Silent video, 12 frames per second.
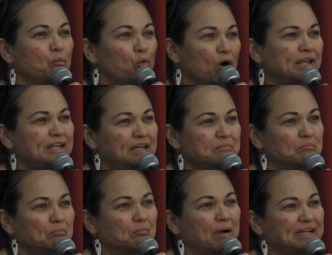what it
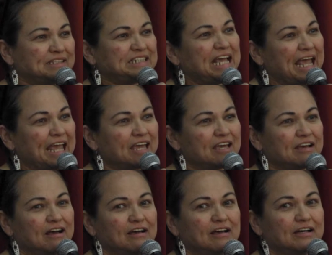might take
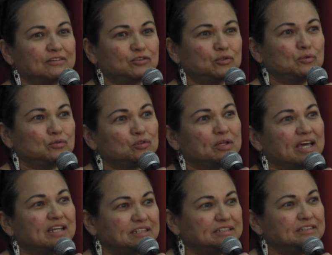uh, to, to
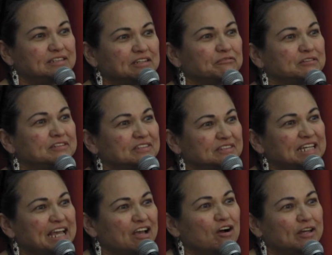get a different
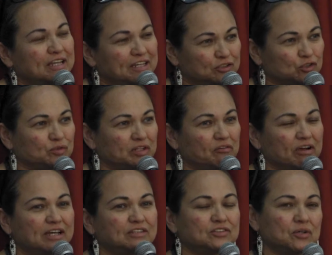take on history,
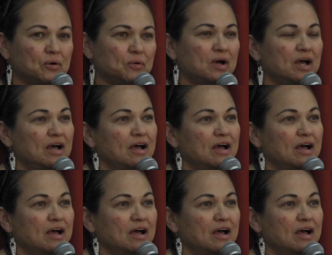right? So,